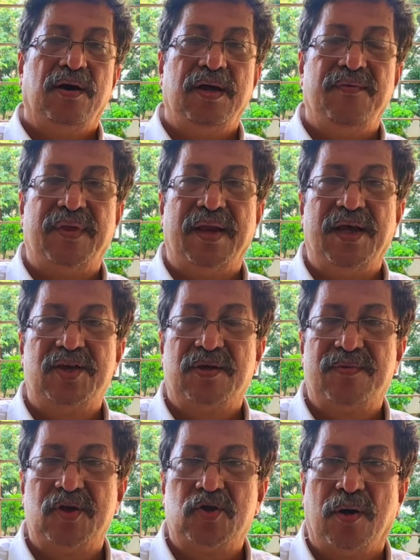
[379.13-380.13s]
If the nature
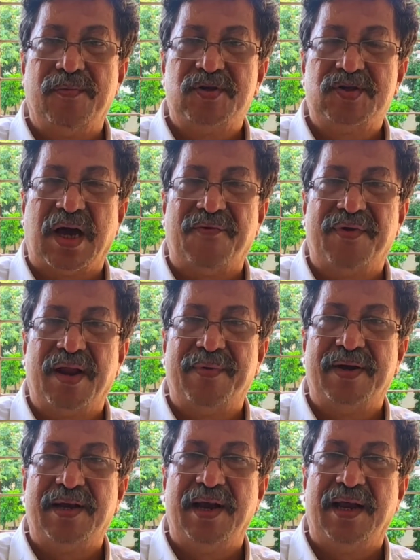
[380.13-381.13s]
of the job is tough
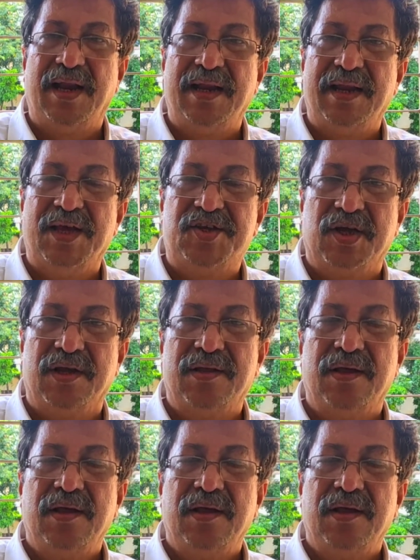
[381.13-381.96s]
and critical in nature,